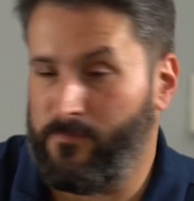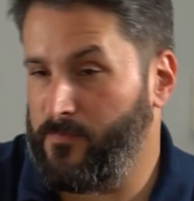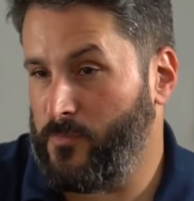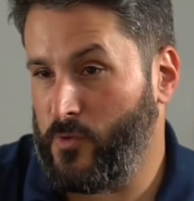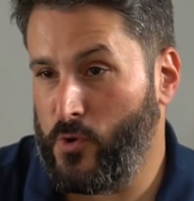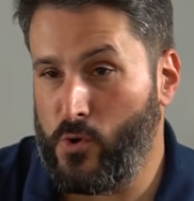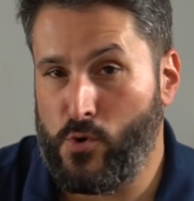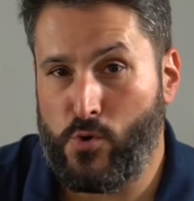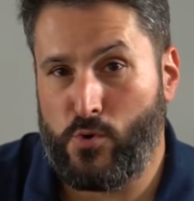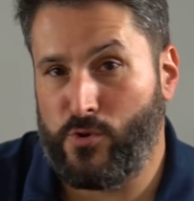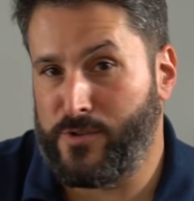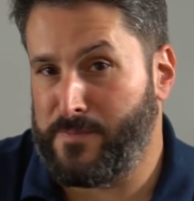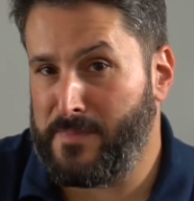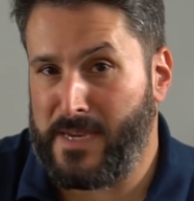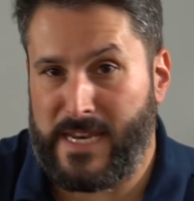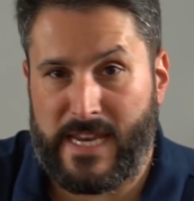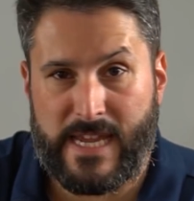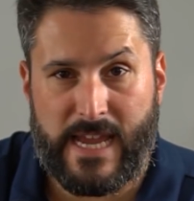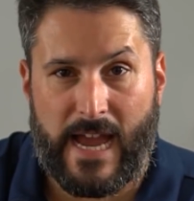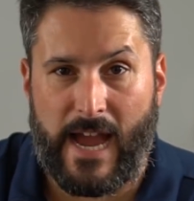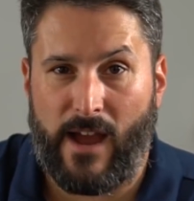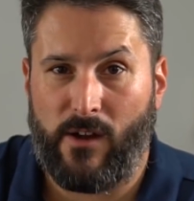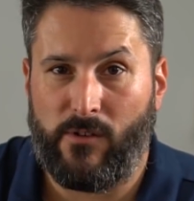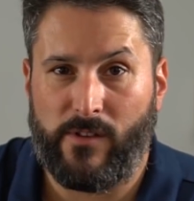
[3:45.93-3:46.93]
news,
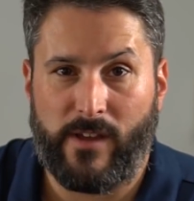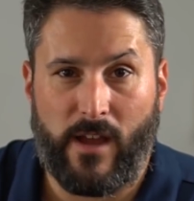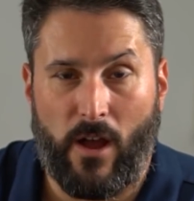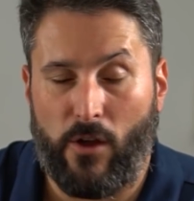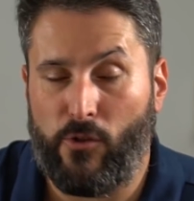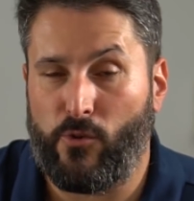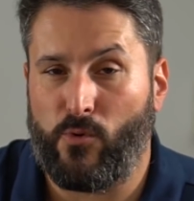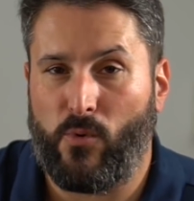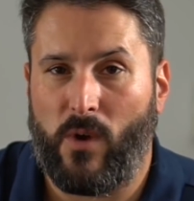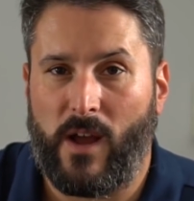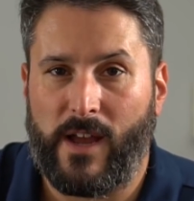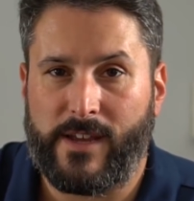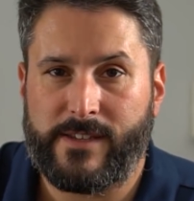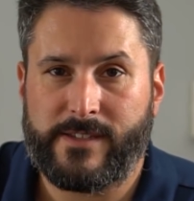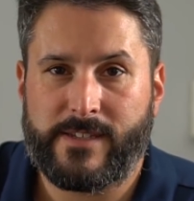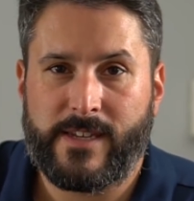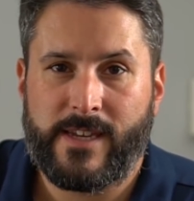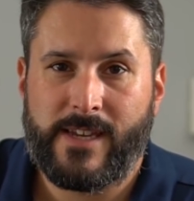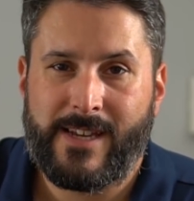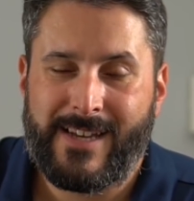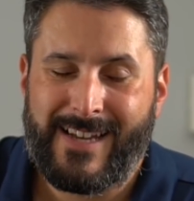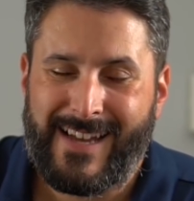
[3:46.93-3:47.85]
media outlet, otherwise.